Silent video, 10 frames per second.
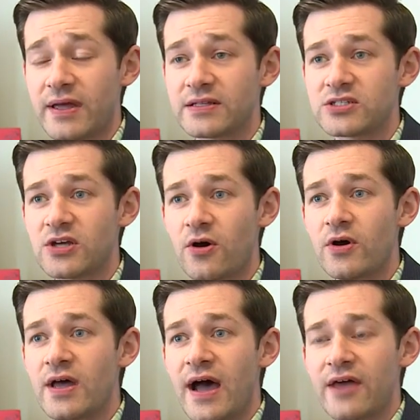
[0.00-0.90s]
And so
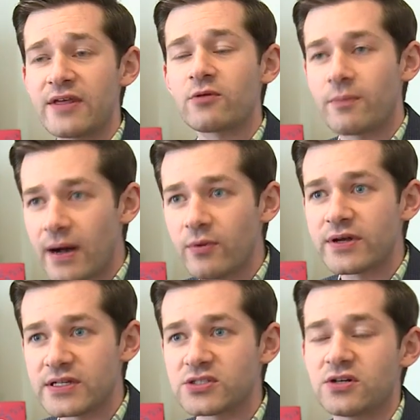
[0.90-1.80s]
I think
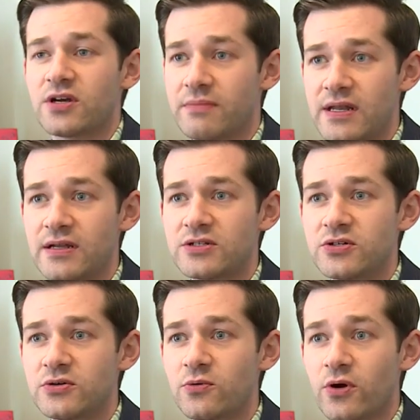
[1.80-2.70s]
Republicans are committed
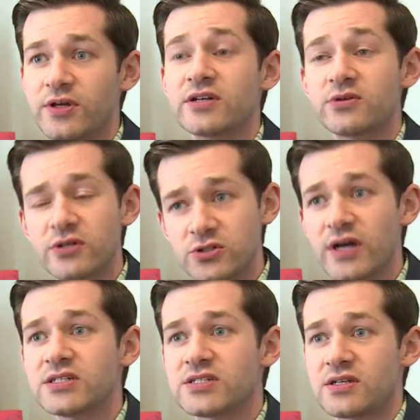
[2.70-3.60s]
to working to
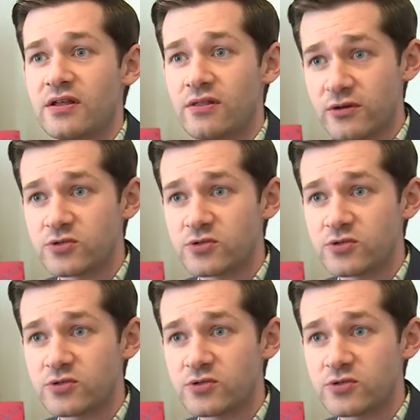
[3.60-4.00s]
address those